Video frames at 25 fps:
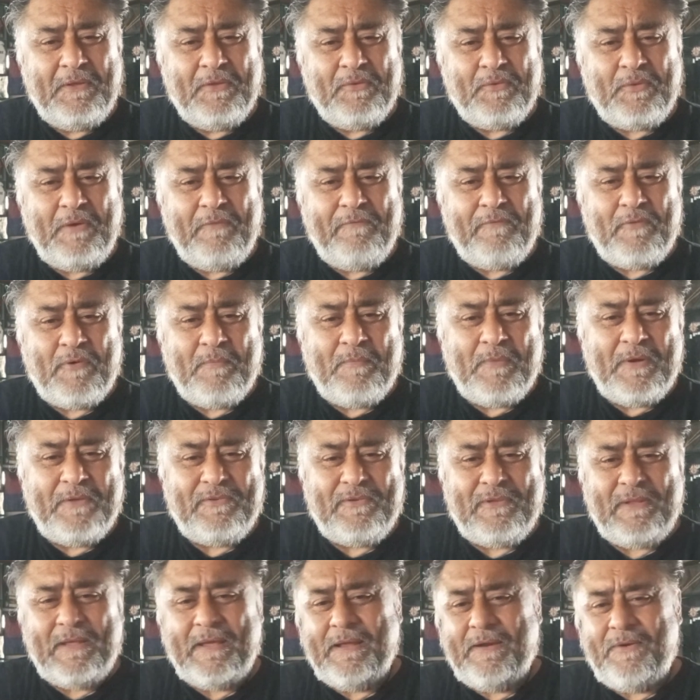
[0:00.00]
3-4
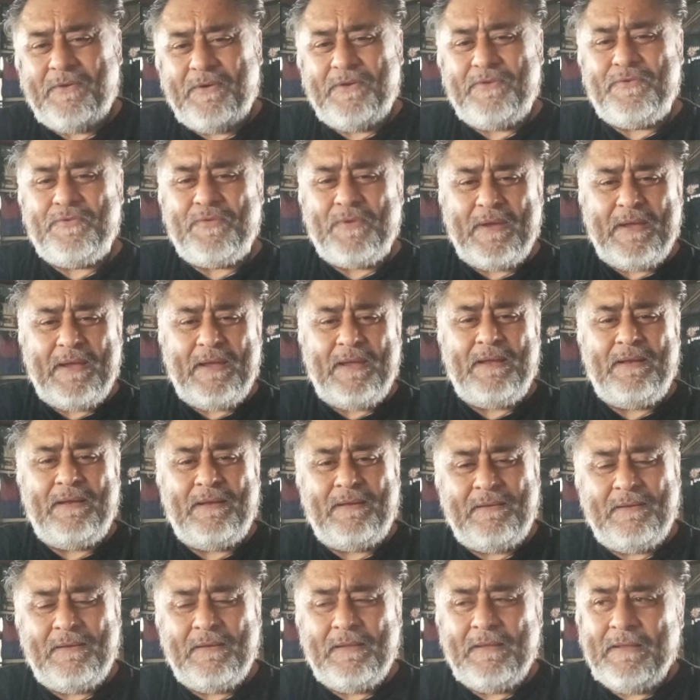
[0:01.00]
months later and train,
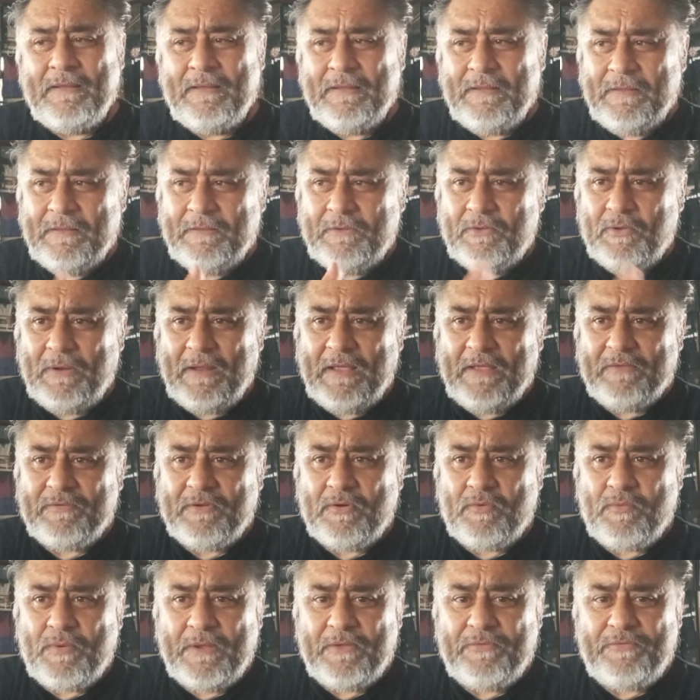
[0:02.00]
and they'll ask a
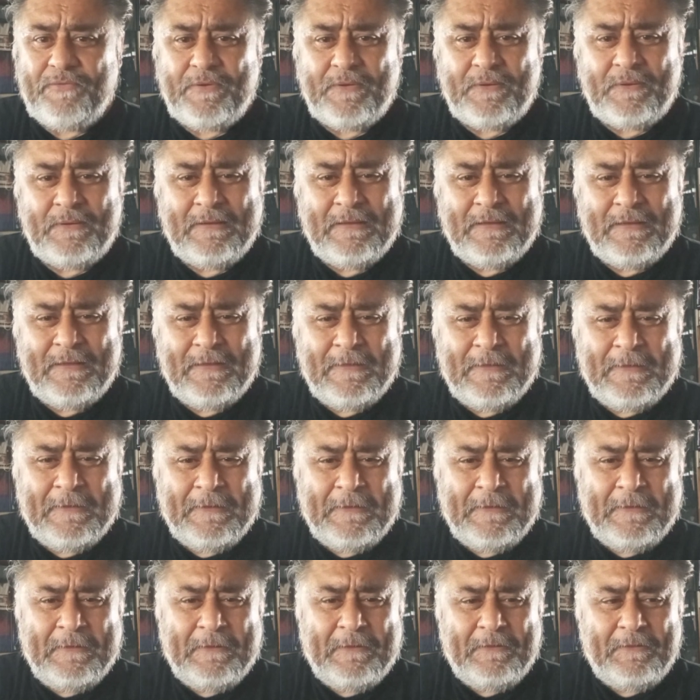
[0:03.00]
question
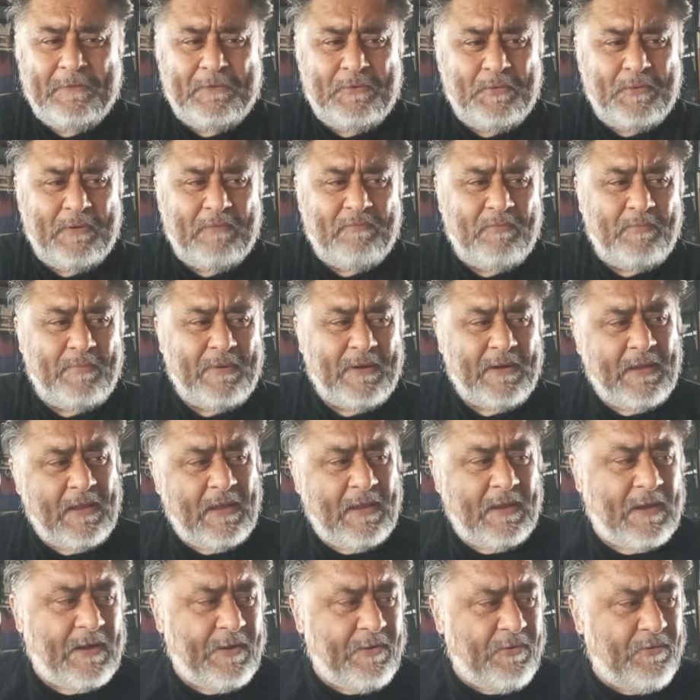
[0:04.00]
to everybody, hey,
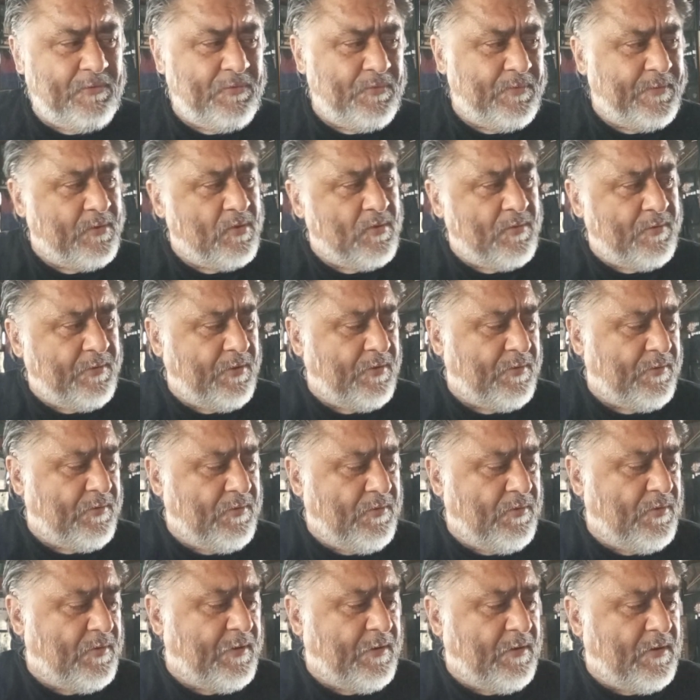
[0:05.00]
how you doing? Oh, you're
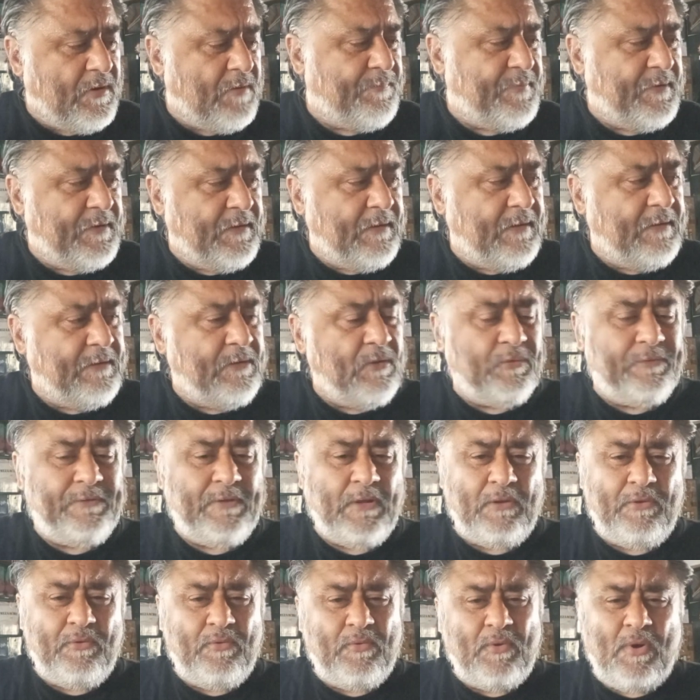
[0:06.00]
growing up, and they'll
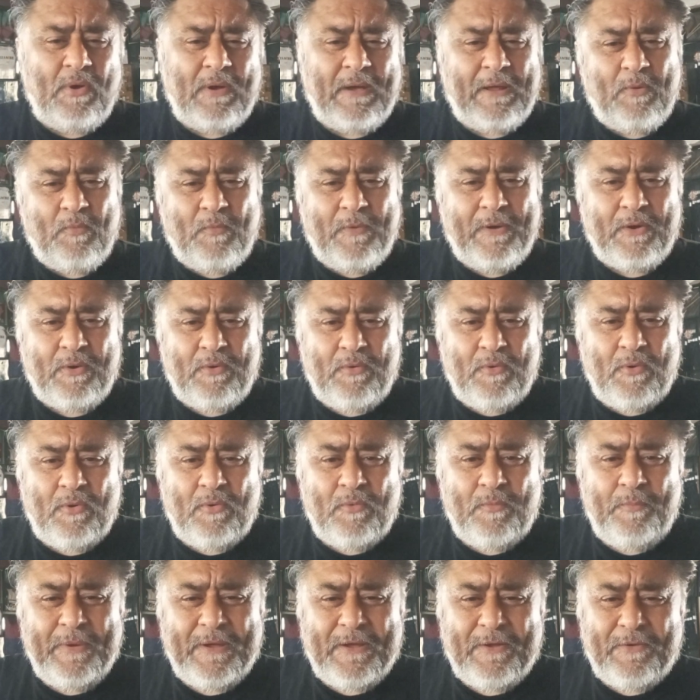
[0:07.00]
tell you, oh, I don't want to
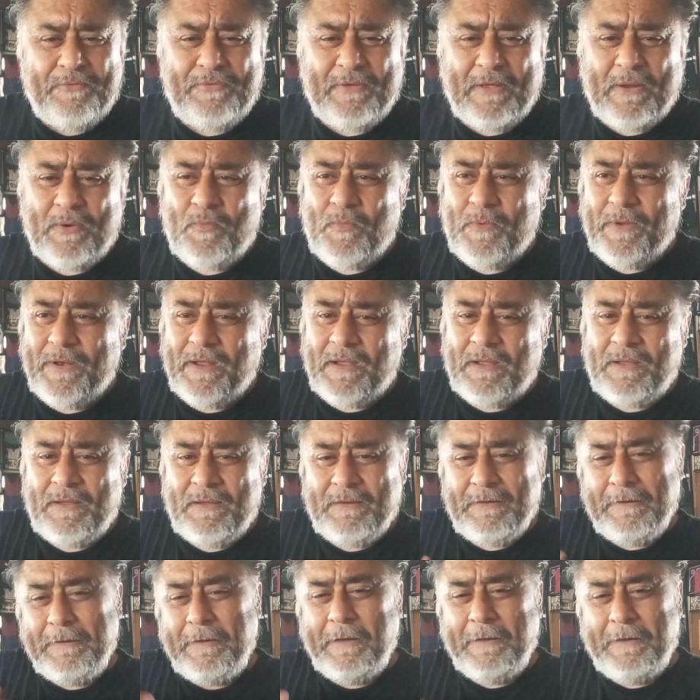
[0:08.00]
grow because I don't want to
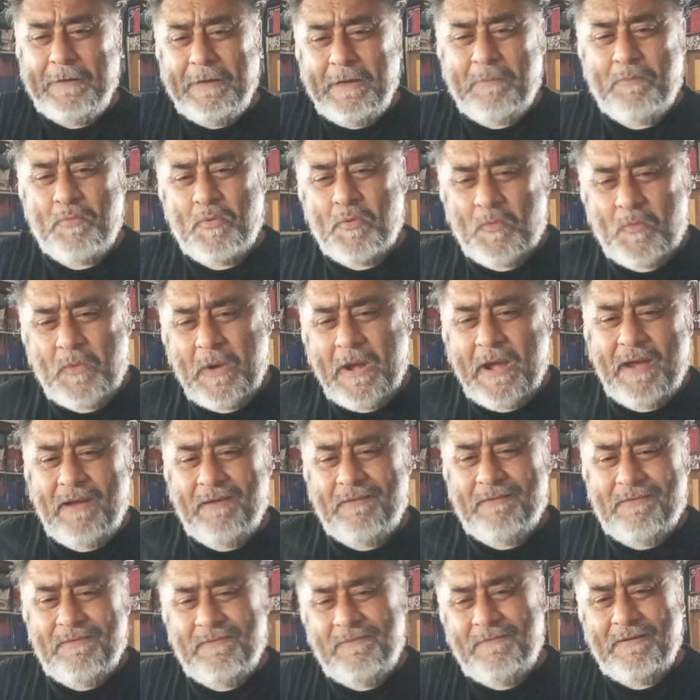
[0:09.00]
gain any more
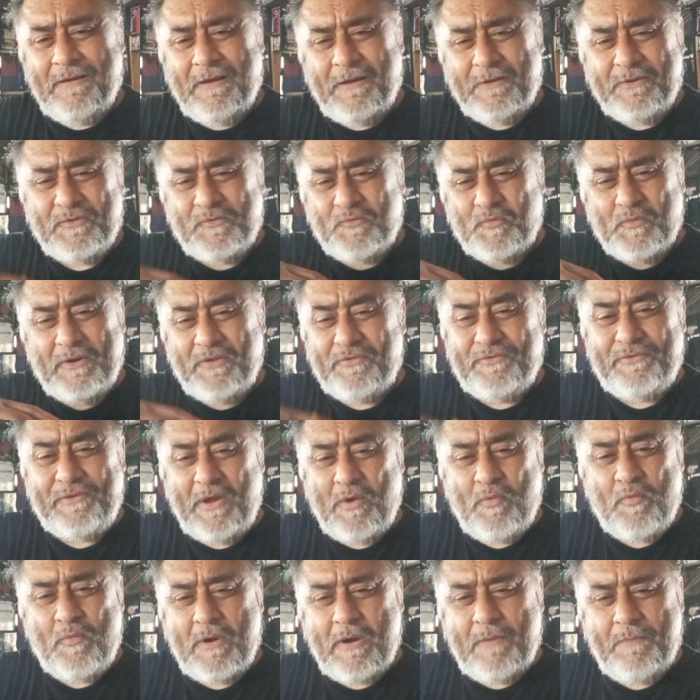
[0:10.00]
rank. I just want to stay
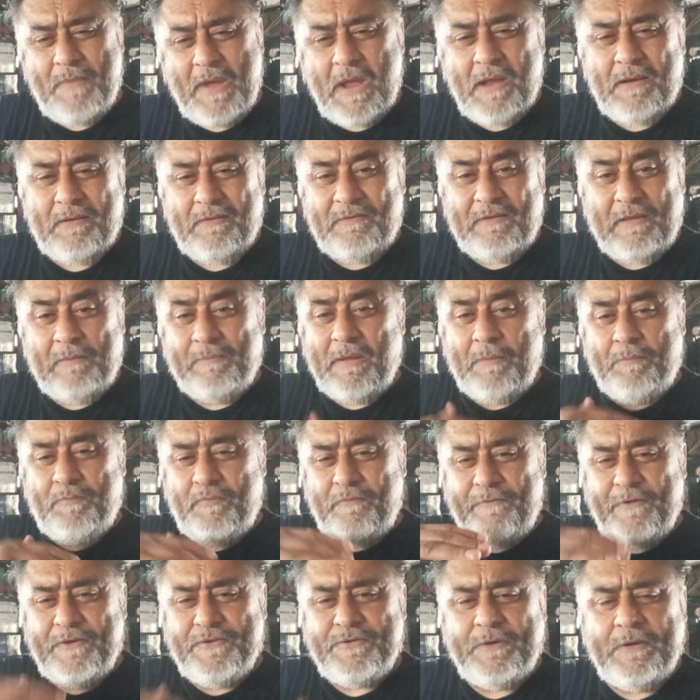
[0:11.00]
where I'm at because I'm not
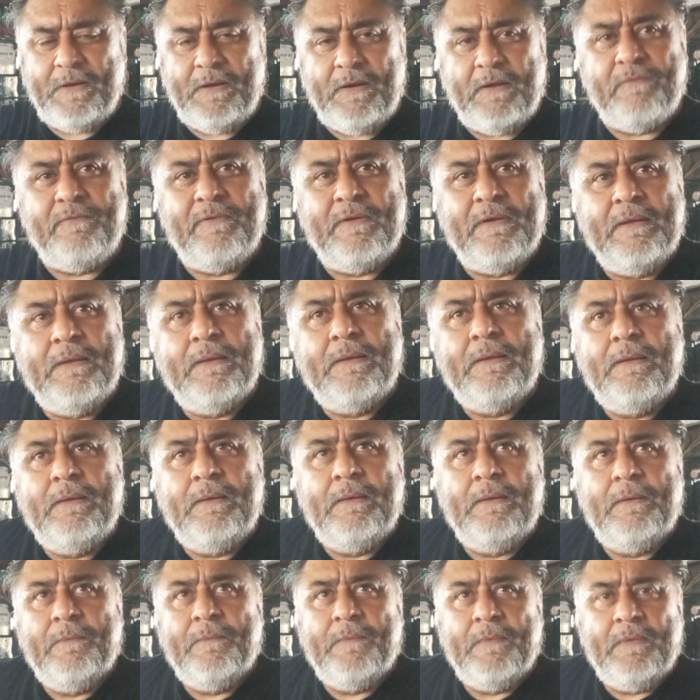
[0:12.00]
proficient enough.
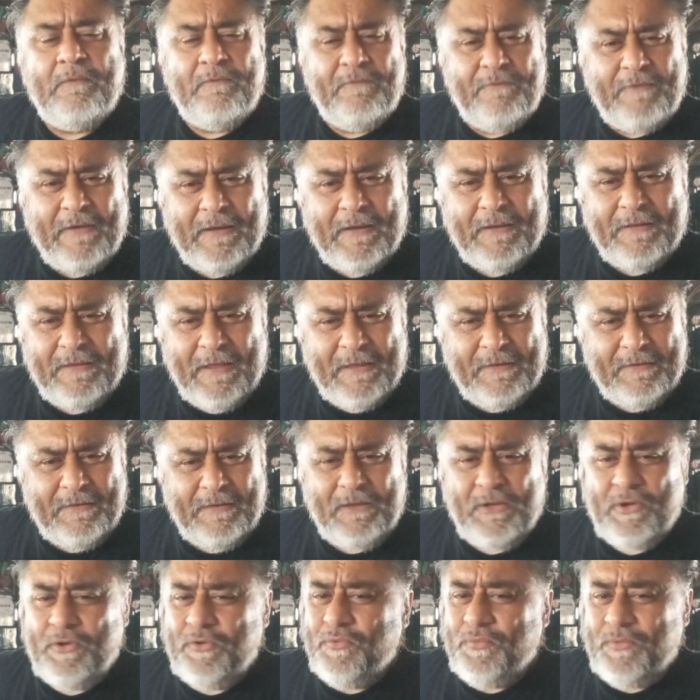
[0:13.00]
Fine and dandy.
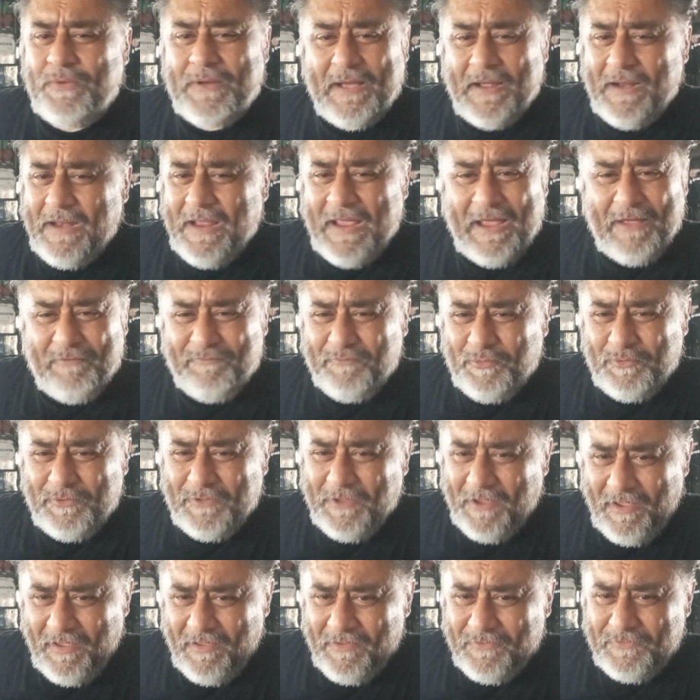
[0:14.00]
You do not have to
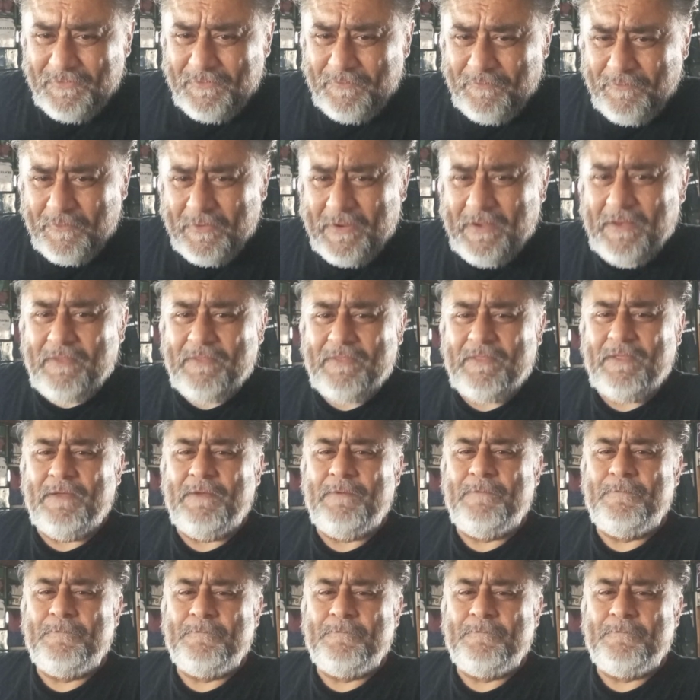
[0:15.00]
test for anything.